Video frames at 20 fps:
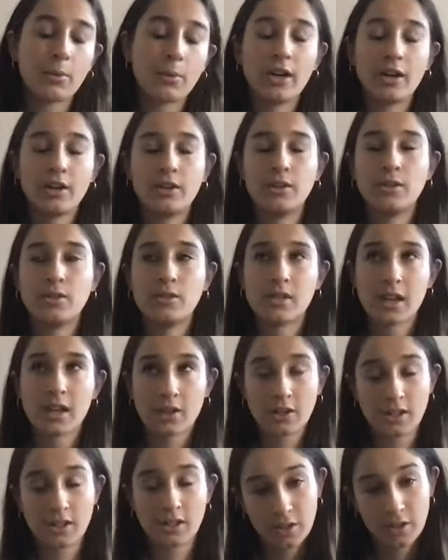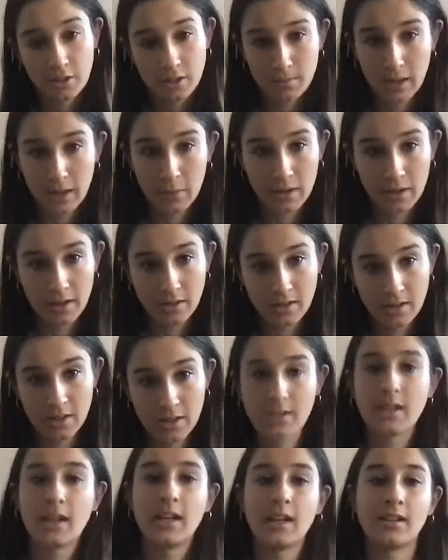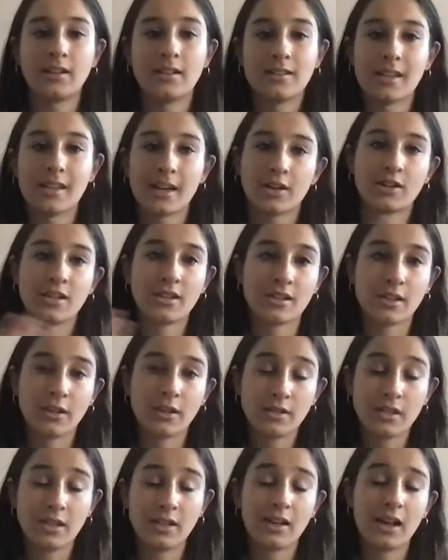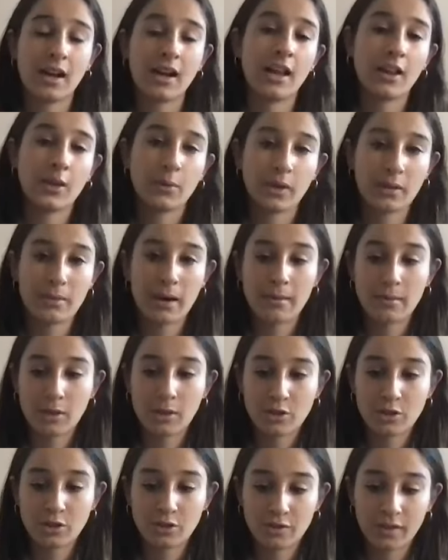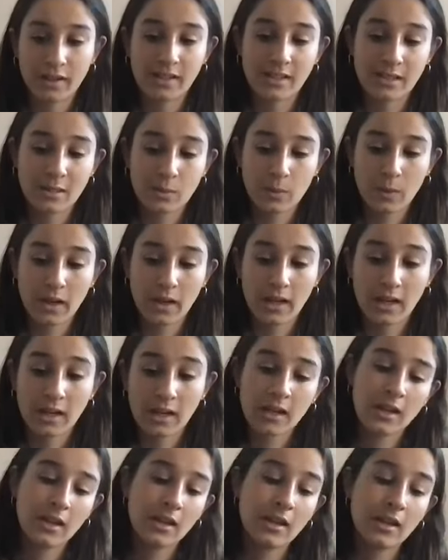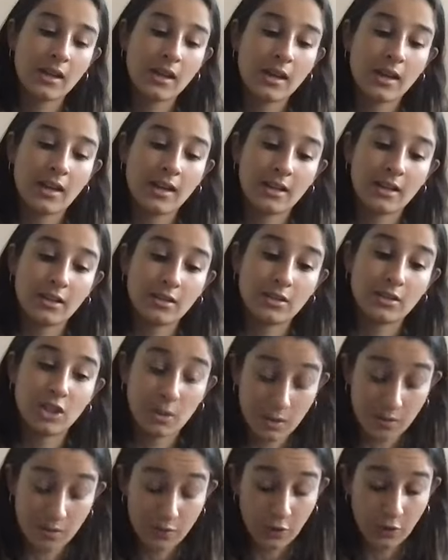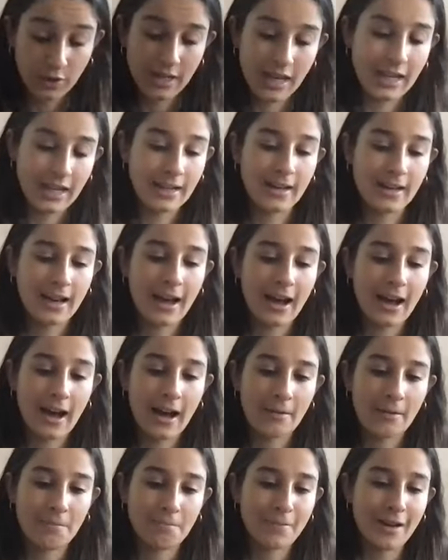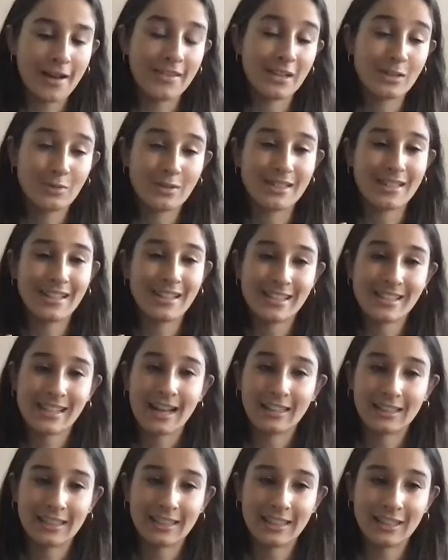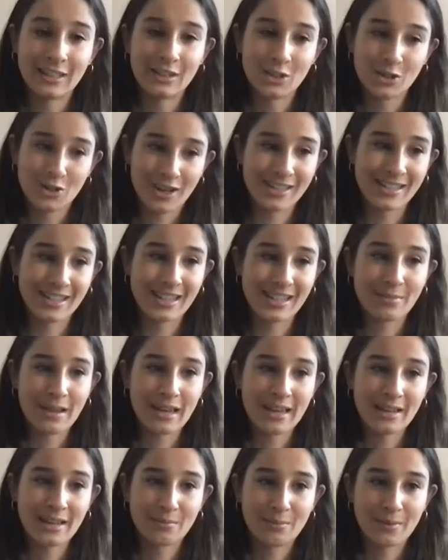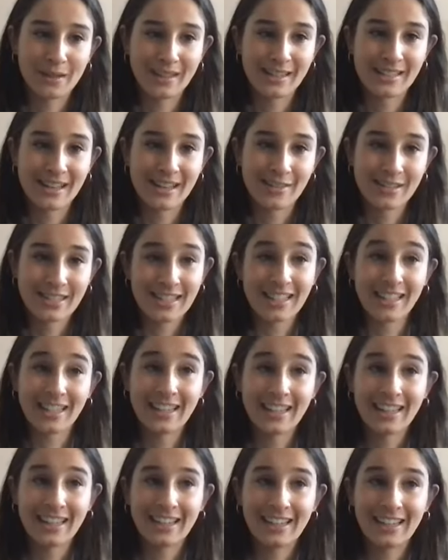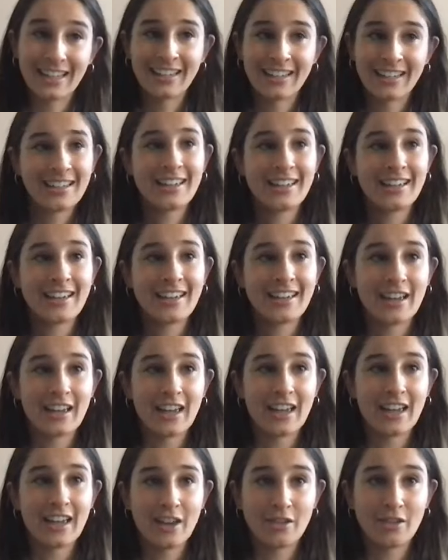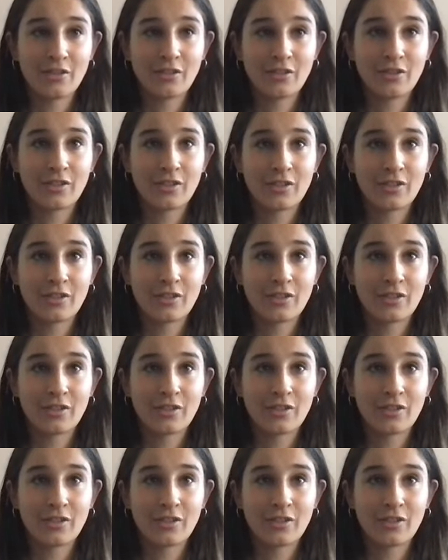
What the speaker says: boy who sexually assaulted me when I was 13 sexually assaulted another one of my mutual friends when she was 14. And this was insanely distressing to me because I was thinking, if